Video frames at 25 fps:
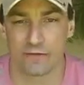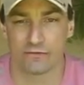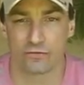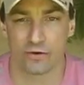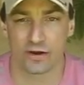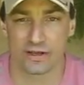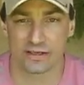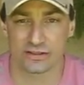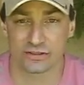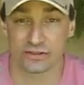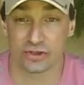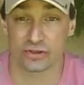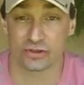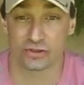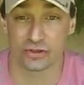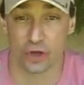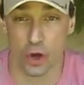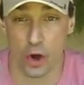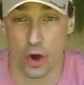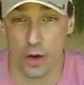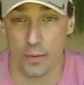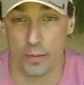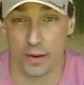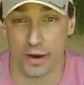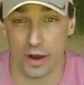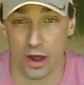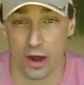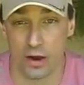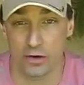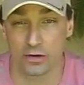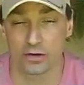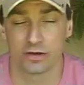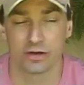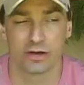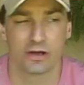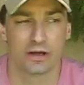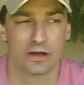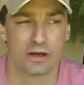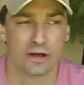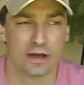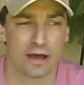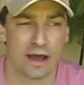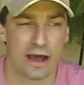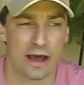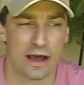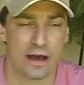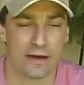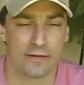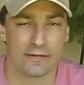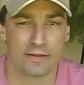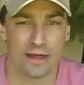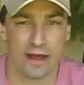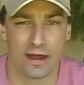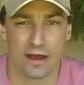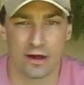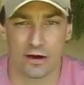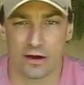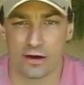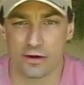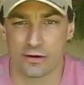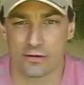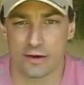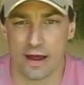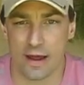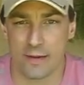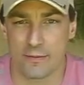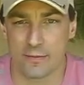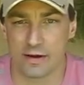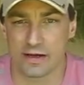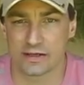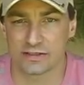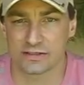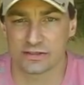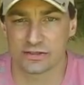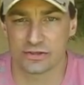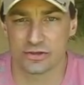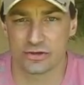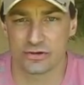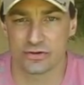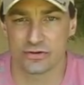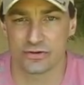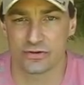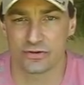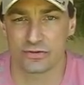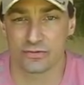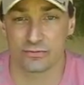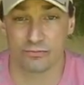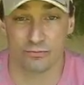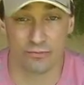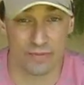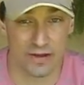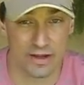For instance, Urban Oak, they are a Rhema's youth,